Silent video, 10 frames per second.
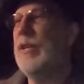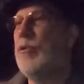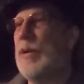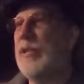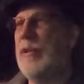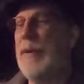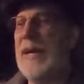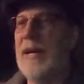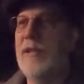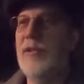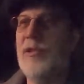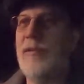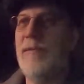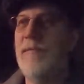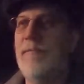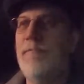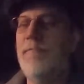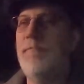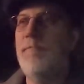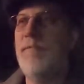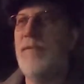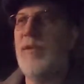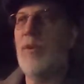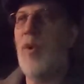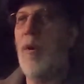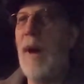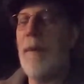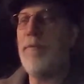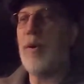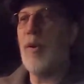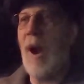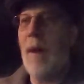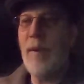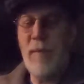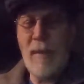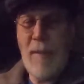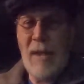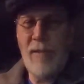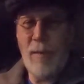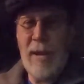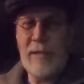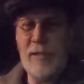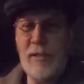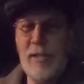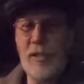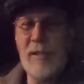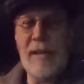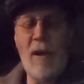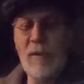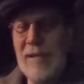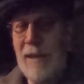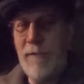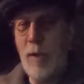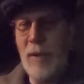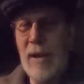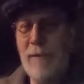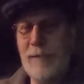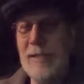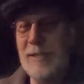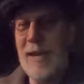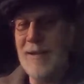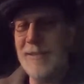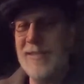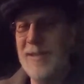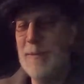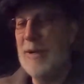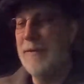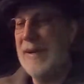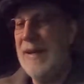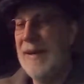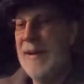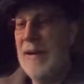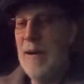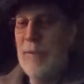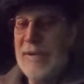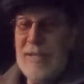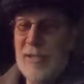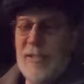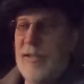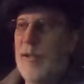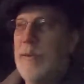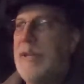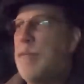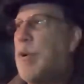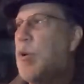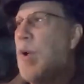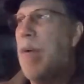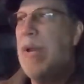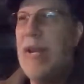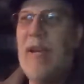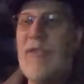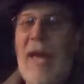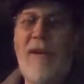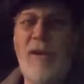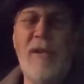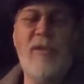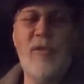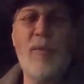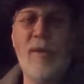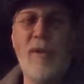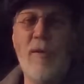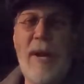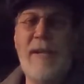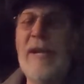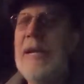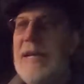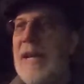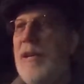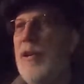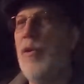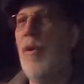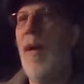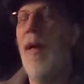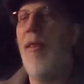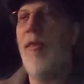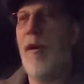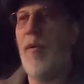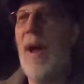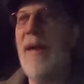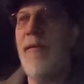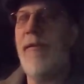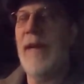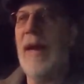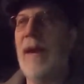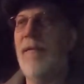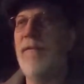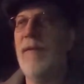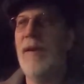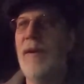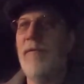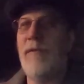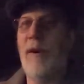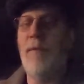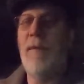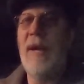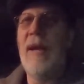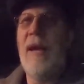interesting because the robot probably made the right decision. They don't give you enough details in the movie, but let's assume that the programming and its calculations were correct, and it did do the right thing from